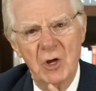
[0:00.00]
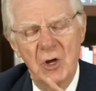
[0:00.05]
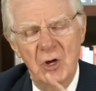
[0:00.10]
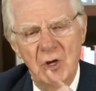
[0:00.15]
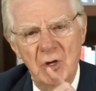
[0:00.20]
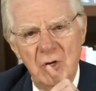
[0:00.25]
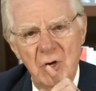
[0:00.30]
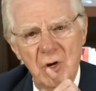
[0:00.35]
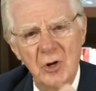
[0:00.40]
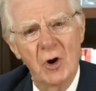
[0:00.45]

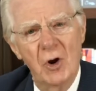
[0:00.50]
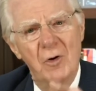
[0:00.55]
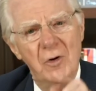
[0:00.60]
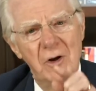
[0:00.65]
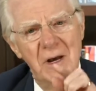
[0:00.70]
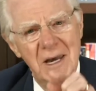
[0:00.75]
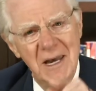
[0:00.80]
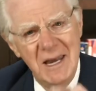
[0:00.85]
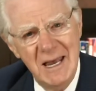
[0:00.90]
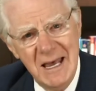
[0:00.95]
you
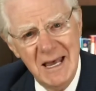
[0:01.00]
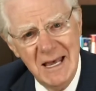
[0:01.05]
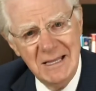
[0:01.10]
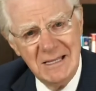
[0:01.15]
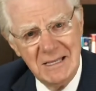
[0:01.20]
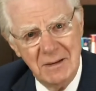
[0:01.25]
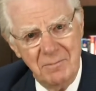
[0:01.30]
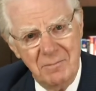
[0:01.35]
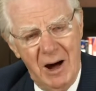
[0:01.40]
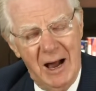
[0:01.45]
don't need
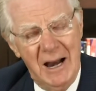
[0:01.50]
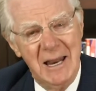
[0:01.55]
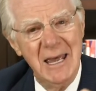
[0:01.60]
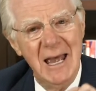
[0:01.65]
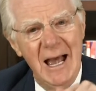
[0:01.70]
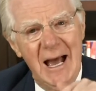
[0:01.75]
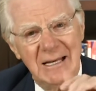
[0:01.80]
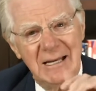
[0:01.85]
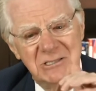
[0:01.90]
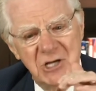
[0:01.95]
the
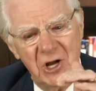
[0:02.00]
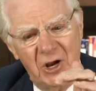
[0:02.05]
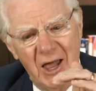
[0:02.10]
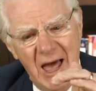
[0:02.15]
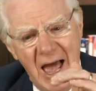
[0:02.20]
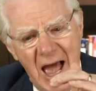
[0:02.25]
money until